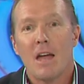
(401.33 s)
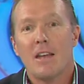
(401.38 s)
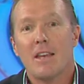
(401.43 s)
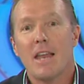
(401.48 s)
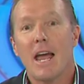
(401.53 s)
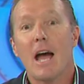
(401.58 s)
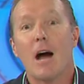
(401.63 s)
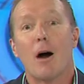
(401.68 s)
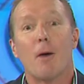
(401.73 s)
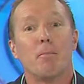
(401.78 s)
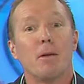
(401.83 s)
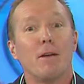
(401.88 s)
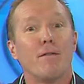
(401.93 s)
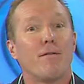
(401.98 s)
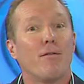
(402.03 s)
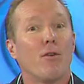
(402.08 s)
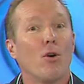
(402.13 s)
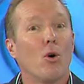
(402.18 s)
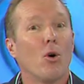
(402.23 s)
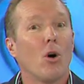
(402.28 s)
Now,
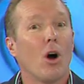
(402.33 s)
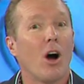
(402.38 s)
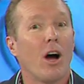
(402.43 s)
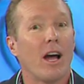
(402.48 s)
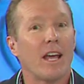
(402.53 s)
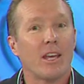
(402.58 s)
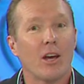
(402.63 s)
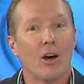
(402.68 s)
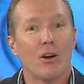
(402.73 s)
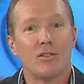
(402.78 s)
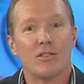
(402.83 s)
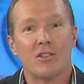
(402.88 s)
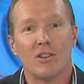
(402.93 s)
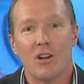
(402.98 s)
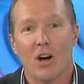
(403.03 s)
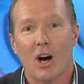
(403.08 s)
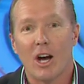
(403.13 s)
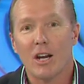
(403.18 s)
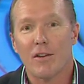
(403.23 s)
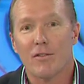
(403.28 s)
before I go
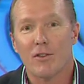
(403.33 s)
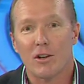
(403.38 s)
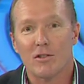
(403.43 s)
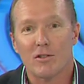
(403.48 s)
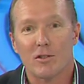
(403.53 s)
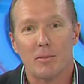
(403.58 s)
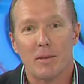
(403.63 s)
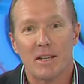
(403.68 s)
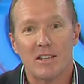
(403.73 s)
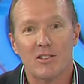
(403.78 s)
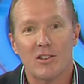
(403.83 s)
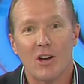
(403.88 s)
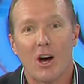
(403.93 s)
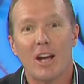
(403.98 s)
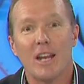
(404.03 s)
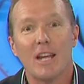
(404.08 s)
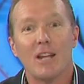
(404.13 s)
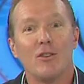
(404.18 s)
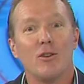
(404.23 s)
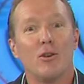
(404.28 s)
tonight, I've got some
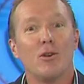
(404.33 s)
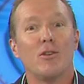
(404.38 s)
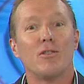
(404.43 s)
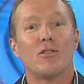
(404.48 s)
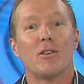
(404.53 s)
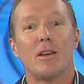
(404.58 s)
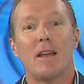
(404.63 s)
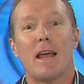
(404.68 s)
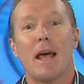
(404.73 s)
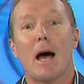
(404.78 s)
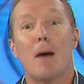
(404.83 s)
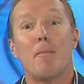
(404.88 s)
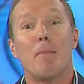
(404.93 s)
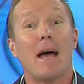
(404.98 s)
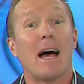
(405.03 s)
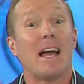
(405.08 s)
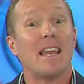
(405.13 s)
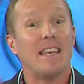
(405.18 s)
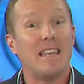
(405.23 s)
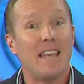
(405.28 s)
exciting news
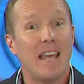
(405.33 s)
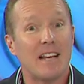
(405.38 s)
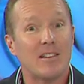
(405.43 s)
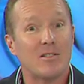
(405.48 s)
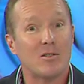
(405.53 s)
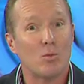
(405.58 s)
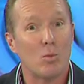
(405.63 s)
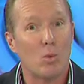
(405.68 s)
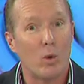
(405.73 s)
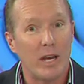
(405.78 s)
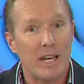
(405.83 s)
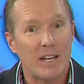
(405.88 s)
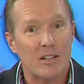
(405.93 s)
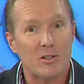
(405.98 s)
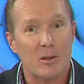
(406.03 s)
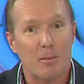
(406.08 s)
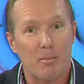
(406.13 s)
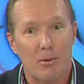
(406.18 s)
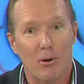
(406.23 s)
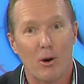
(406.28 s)
about next
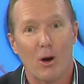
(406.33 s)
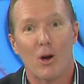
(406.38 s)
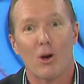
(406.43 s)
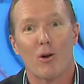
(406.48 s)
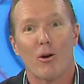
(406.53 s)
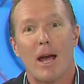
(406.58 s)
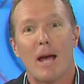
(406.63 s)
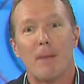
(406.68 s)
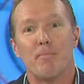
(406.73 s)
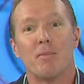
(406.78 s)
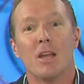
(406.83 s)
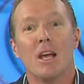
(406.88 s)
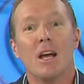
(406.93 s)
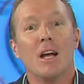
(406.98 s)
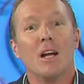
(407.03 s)
week's program.